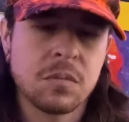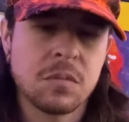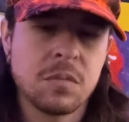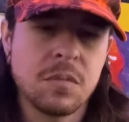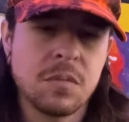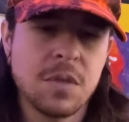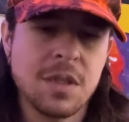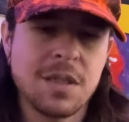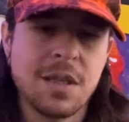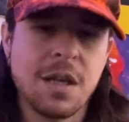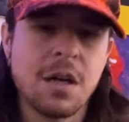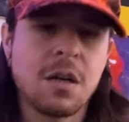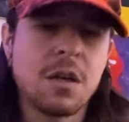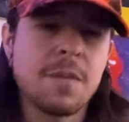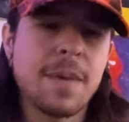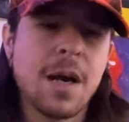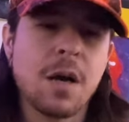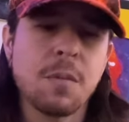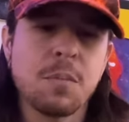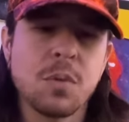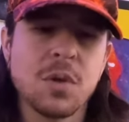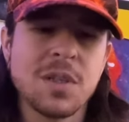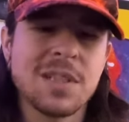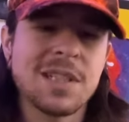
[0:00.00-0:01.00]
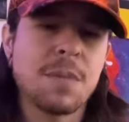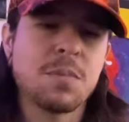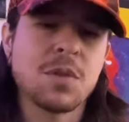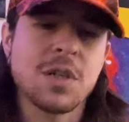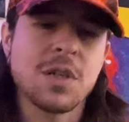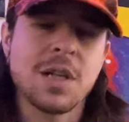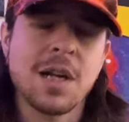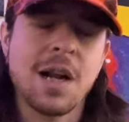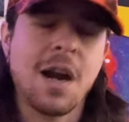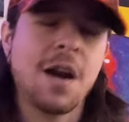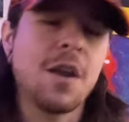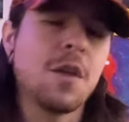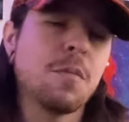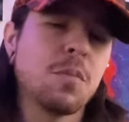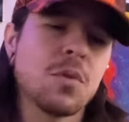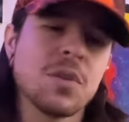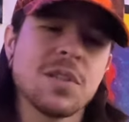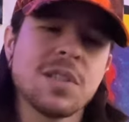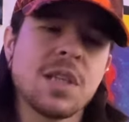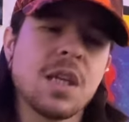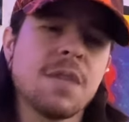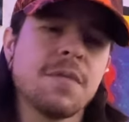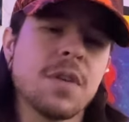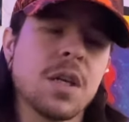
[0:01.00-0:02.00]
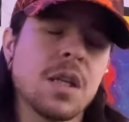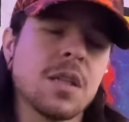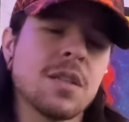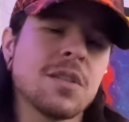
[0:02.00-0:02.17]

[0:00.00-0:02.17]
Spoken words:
It's not all about perception and how you perceive it.